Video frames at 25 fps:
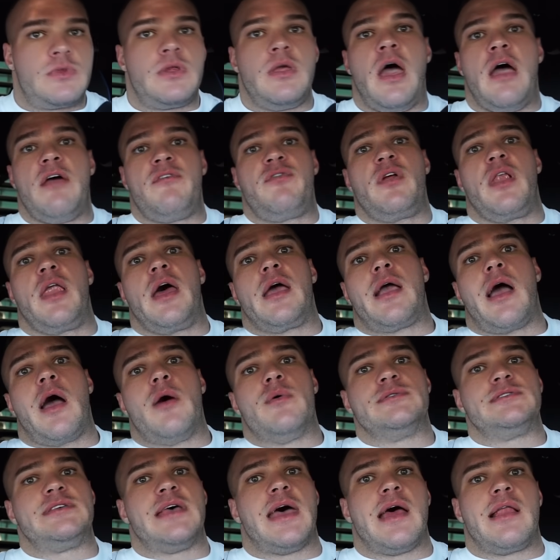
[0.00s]
I feel like I
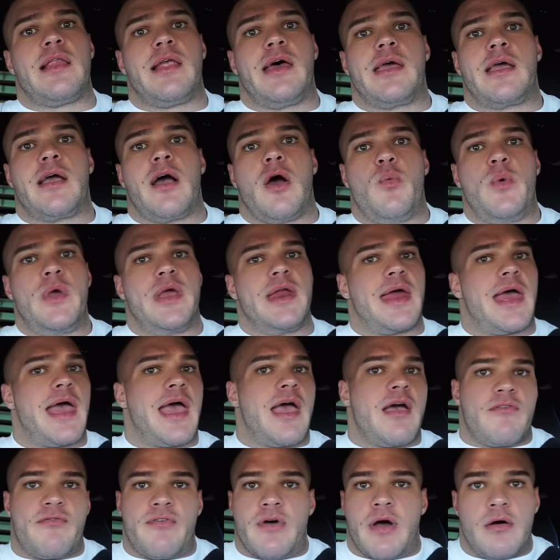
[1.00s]
was at like a week and a
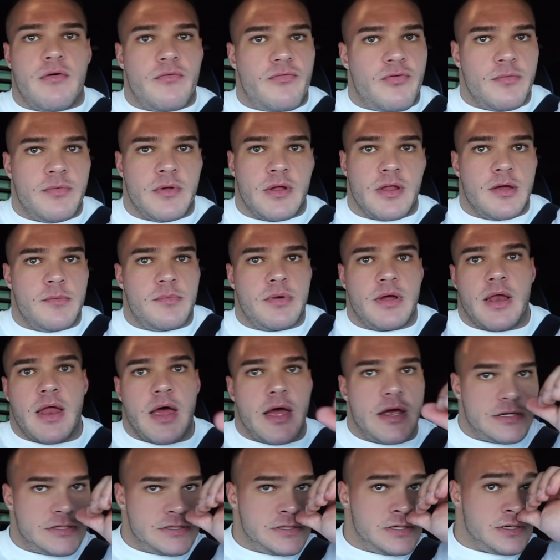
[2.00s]
half out from the Olympia
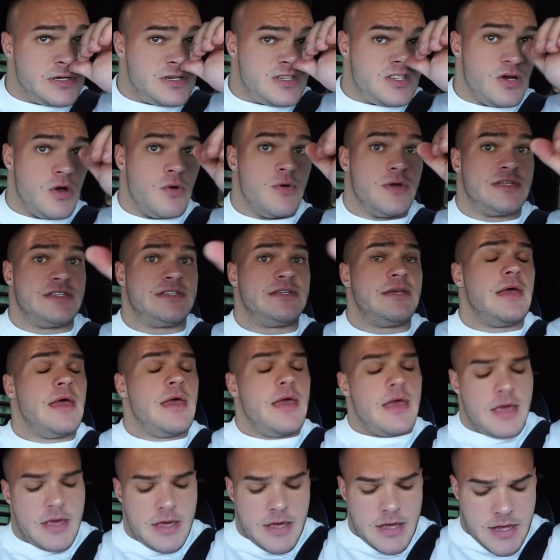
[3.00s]
last year. So it's
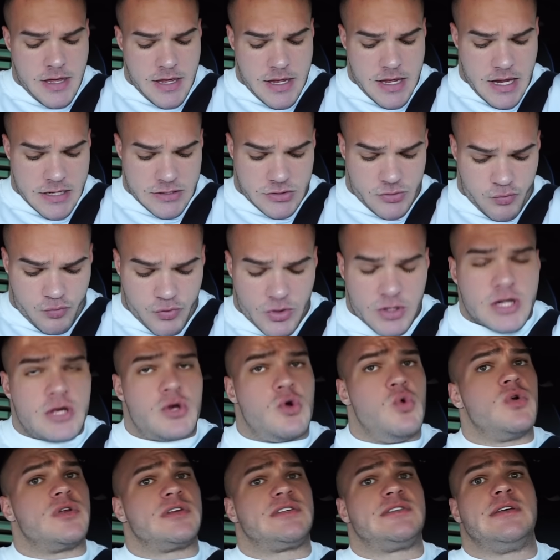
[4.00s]
really
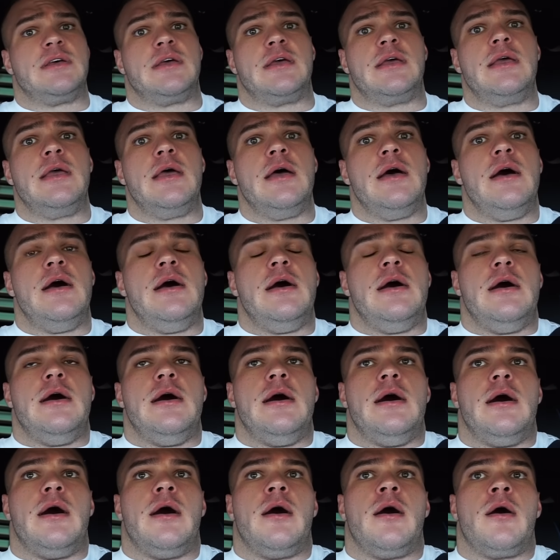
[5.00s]
cool to see.
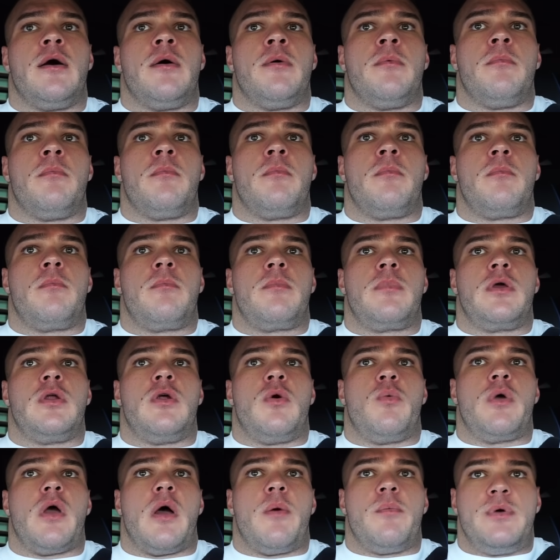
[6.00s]
You
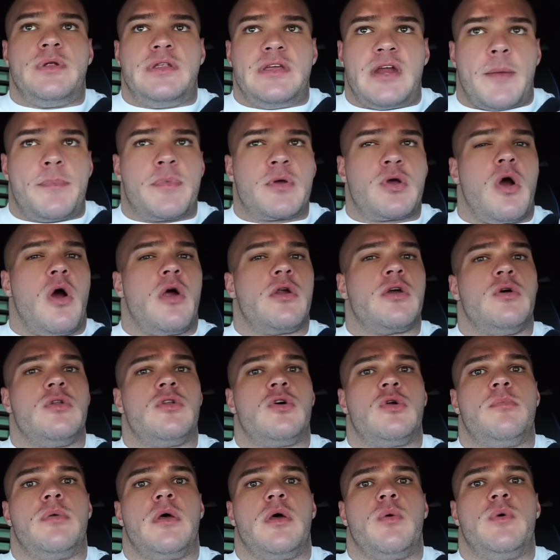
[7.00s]
know, we did up the cardio a
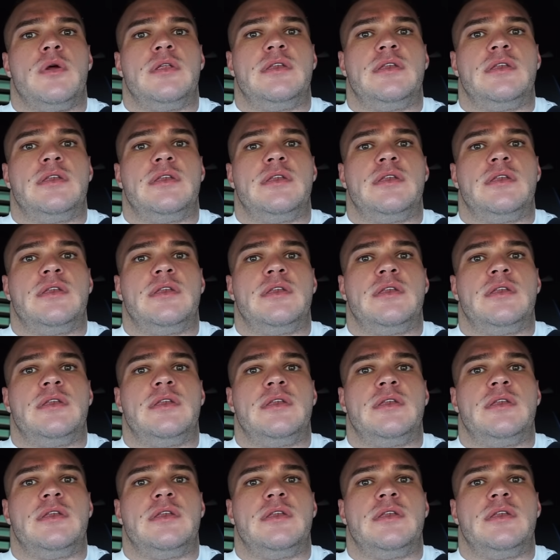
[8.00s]
little bit.